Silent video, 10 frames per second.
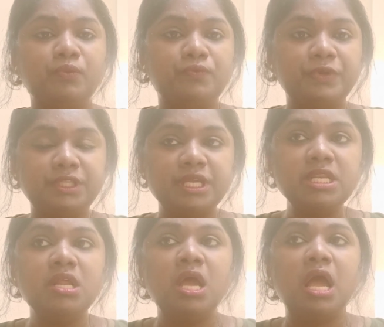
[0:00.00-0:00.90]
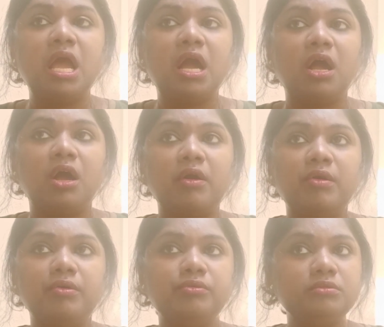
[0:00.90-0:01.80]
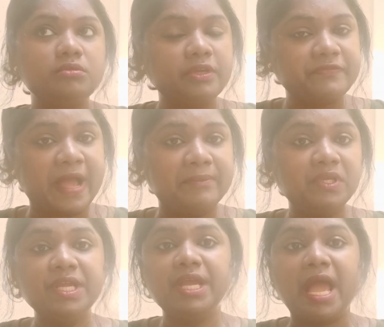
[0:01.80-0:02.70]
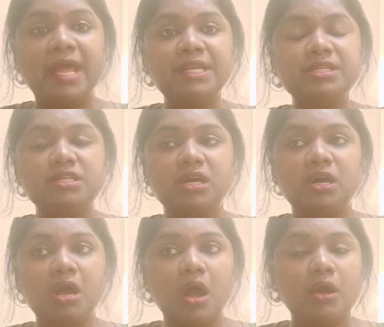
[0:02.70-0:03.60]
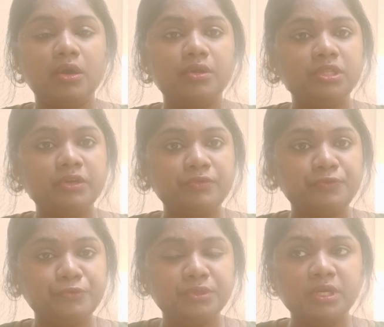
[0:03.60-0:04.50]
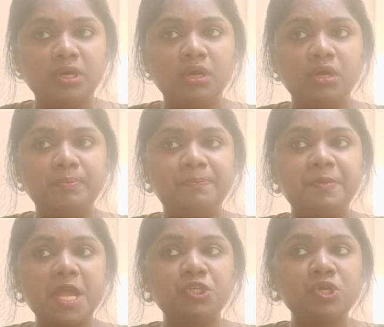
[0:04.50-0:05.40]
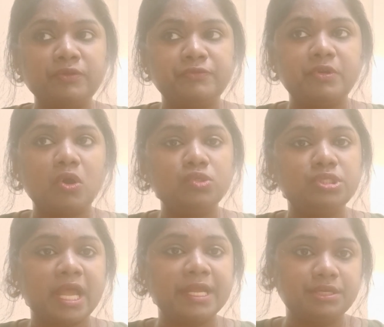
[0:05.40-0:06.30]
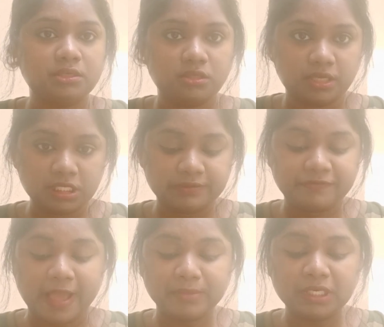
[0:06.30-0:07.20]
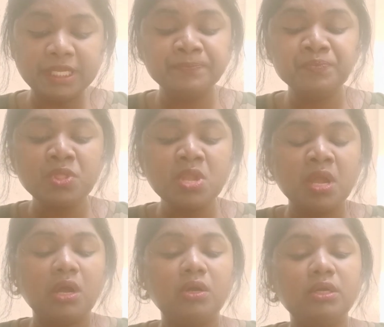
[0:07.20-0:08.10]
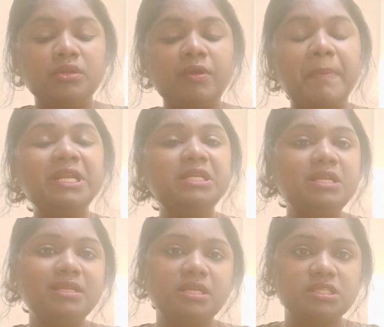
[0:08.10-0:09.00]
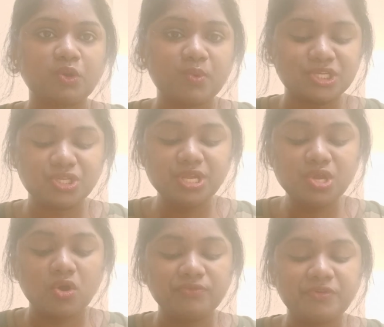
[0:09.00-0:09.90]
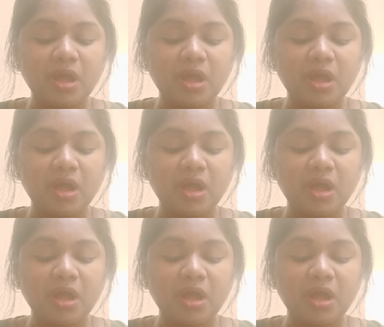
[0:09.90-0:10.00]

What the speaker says: within the family and the pressure outside his family. Repeatedly, there's a questioning of